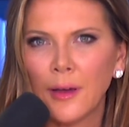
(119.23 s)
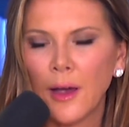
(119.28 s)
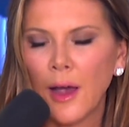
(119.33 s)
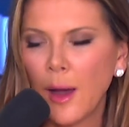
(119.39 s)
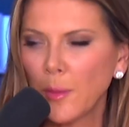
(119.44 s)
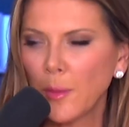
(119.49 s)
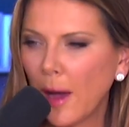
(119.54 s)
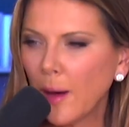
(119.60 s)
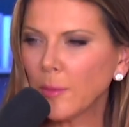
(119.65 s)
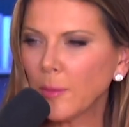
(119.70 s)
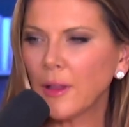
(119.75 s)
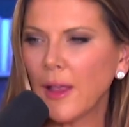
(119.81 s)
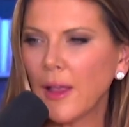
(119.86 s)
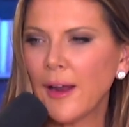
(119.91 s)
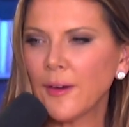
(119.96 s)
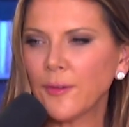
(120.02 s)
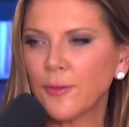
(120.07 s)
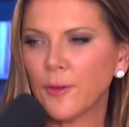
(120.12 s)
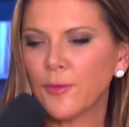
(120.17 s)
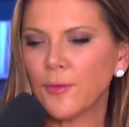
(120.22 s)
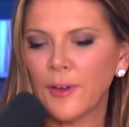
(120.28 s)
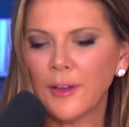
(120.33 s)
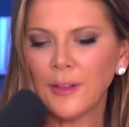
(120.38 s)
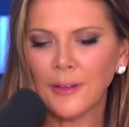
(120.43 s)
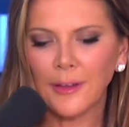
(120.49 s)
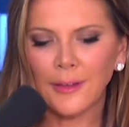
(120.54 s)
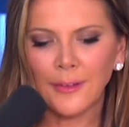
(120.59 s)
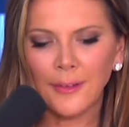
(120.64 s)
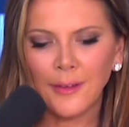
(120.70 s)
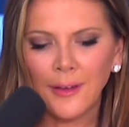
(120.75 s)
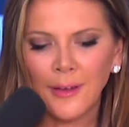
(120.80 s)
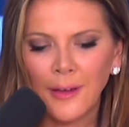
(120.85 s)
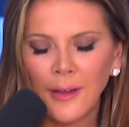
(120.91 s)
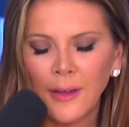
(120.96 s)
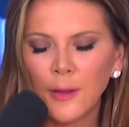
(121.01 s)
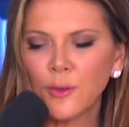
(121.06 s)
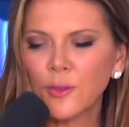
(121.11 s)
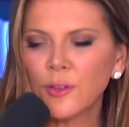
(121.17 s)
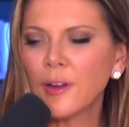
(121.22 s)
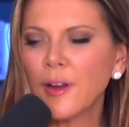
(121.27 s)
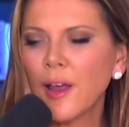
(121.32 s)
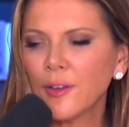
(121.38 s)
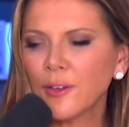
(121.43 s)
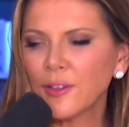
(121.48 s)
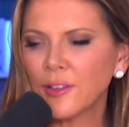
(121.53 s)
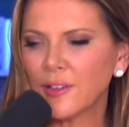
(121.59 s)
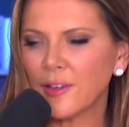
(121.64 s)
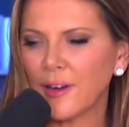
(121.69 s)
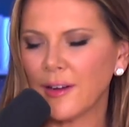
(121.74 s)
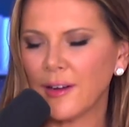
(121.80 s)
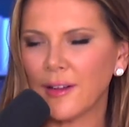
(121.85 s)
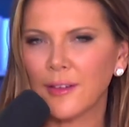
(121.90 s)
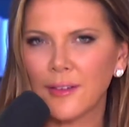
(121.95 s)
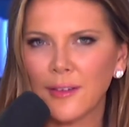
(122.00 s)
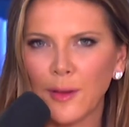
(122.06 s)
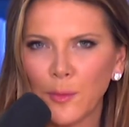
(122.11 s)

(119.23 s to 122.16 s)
I'm glad for Finland. There's another study.